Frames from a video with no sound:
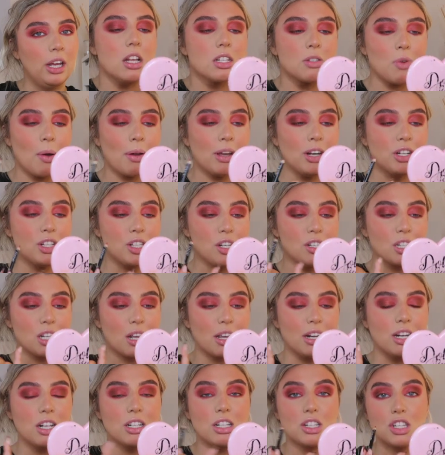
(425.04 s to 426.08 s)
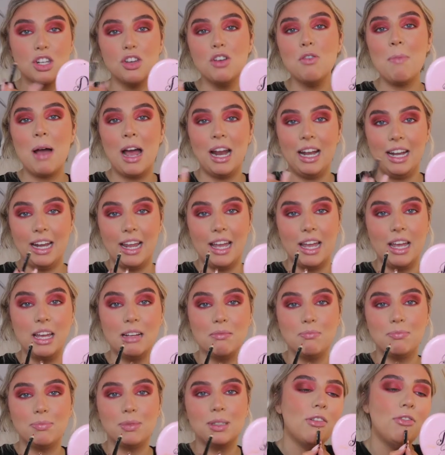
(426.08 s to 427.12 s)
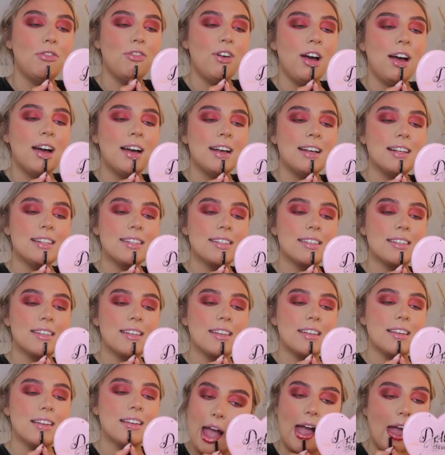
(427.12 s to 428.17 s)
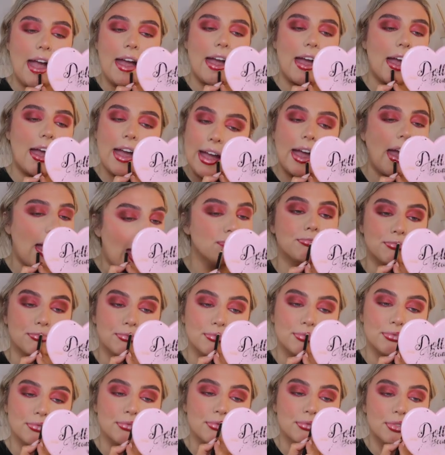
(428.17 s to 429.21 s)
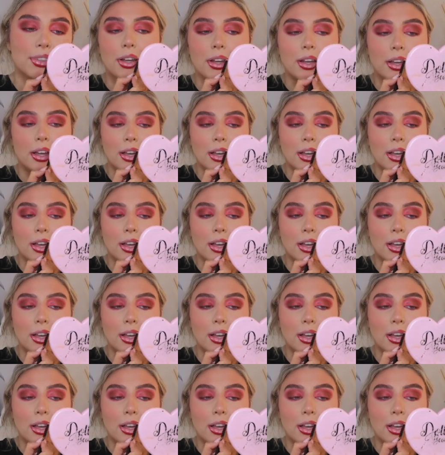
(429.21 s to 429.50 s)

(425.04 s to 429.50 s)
what I'm going to do is I'm going to do my lips first, just like normal,